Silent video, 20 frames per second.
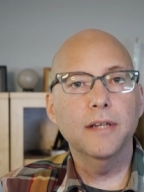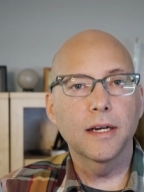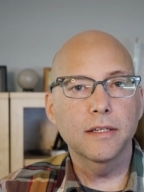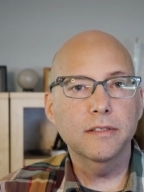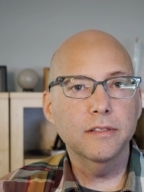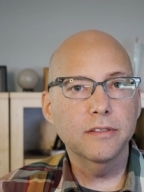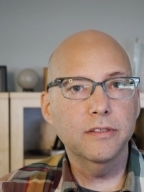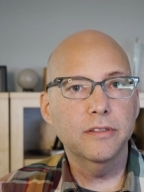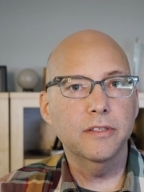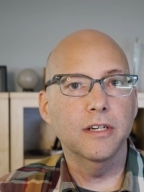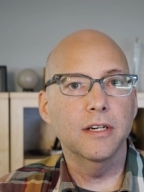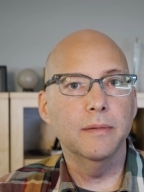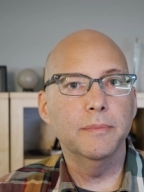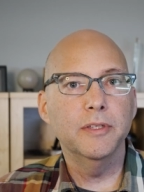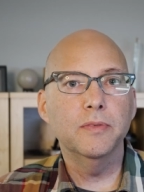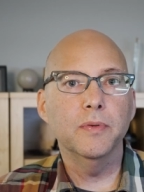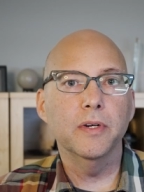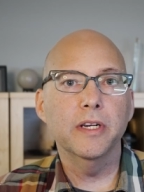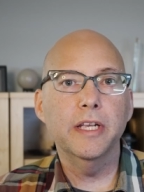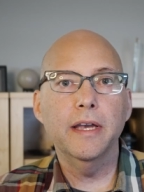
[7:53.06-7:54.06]
Dr. Sturm
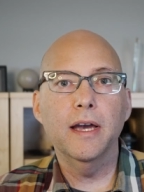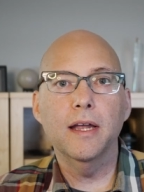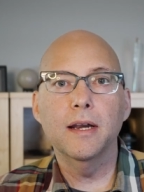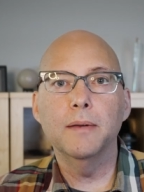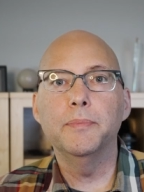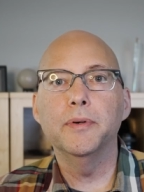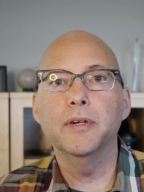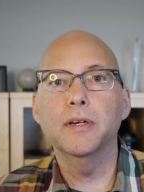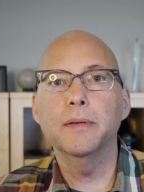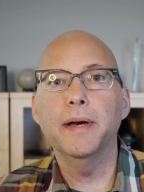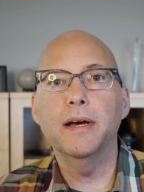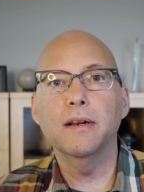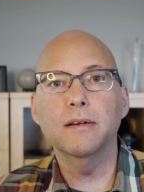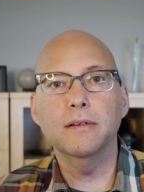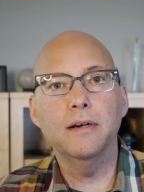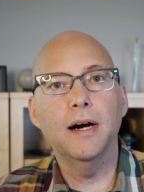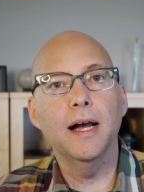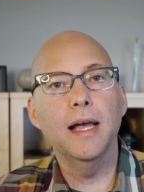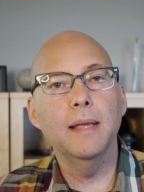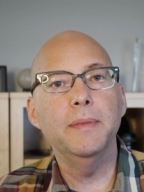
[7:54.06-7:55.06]
is working on a book about
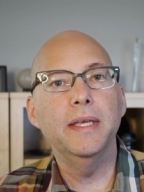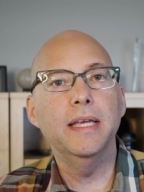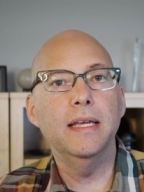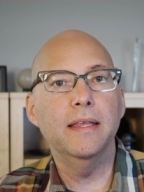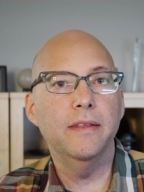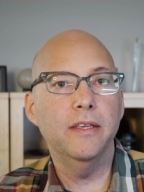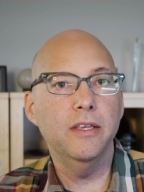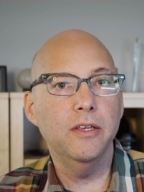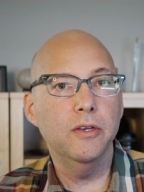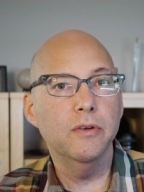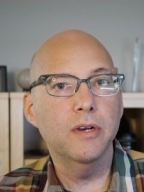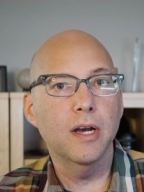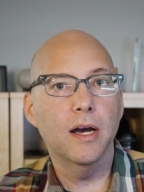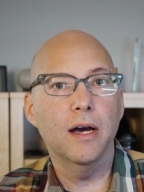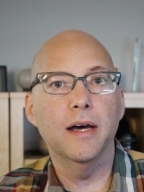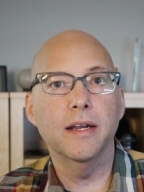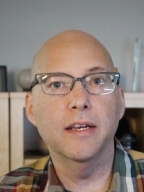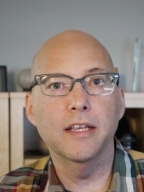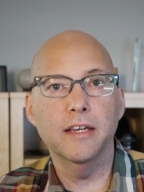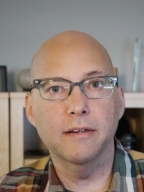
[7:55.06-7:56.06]
climbing in the
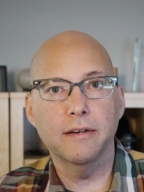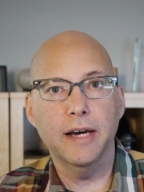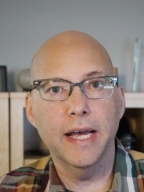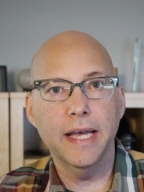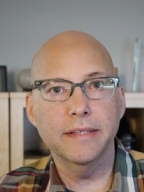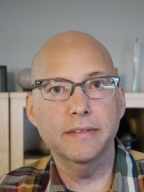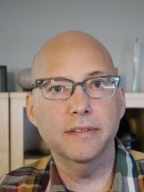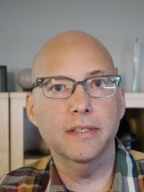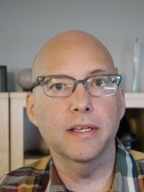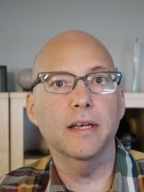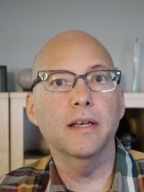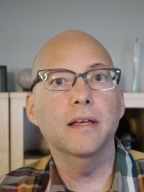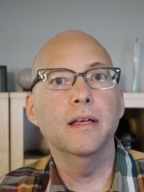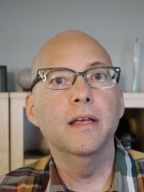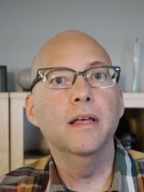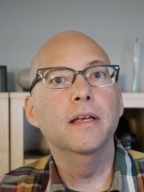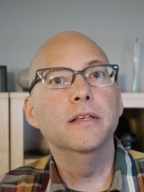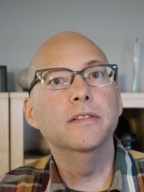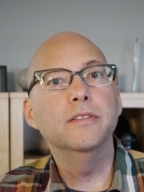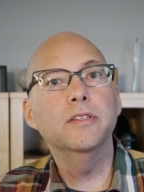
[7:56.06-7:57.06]
Yukon in Alaska.
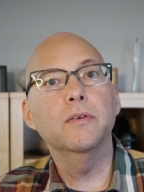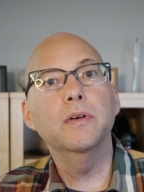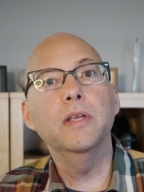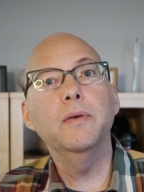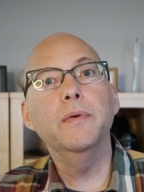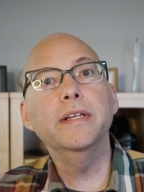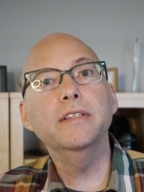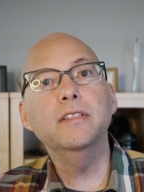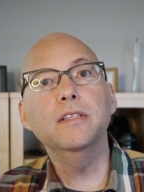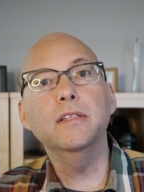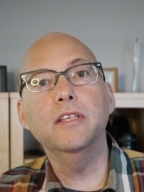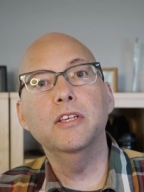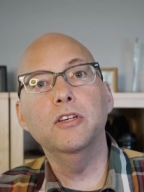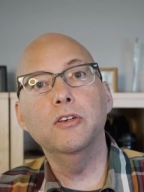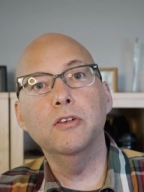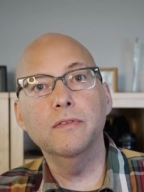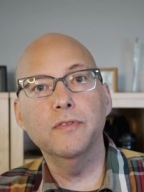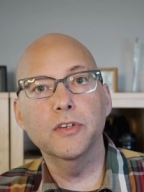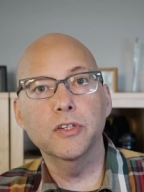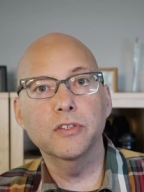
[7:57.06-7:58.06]
So he went to the
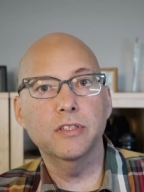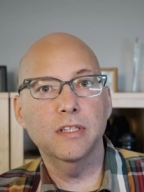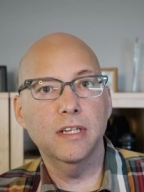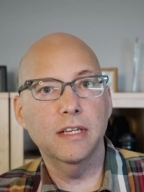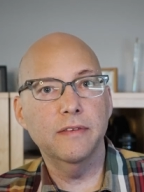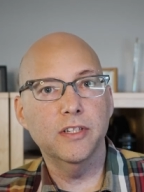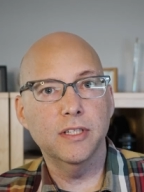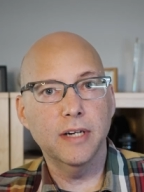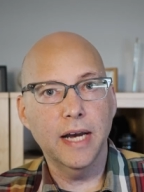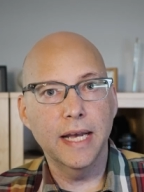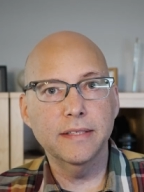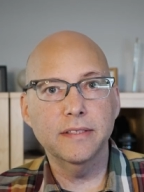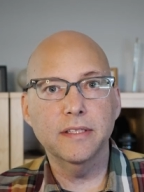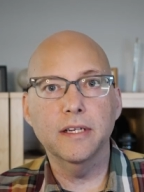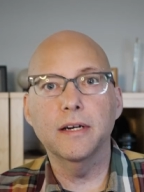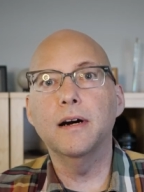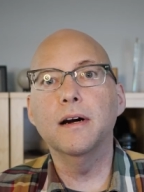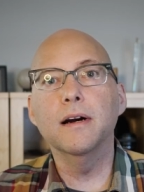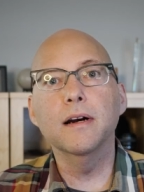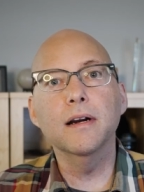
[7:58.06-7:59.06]
University of
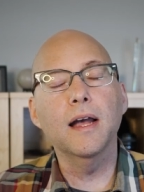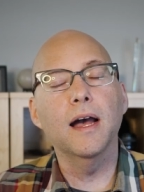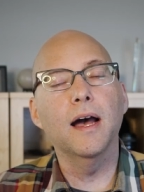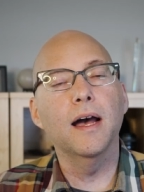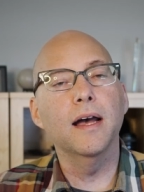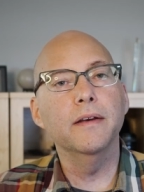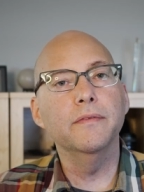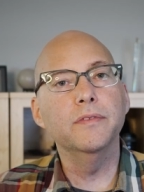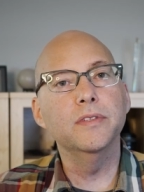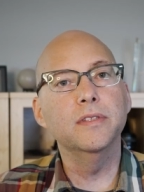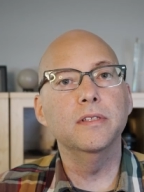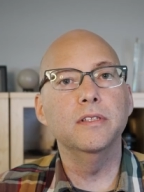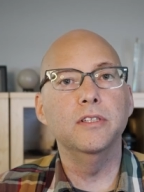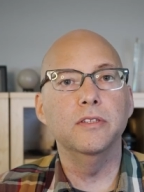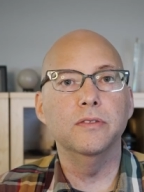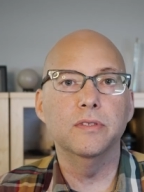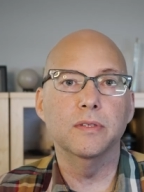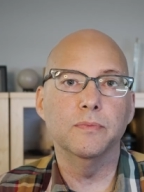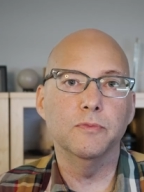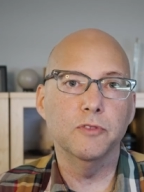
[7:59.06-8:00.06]
Alaska archives to
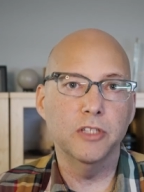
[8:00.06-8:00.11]
do some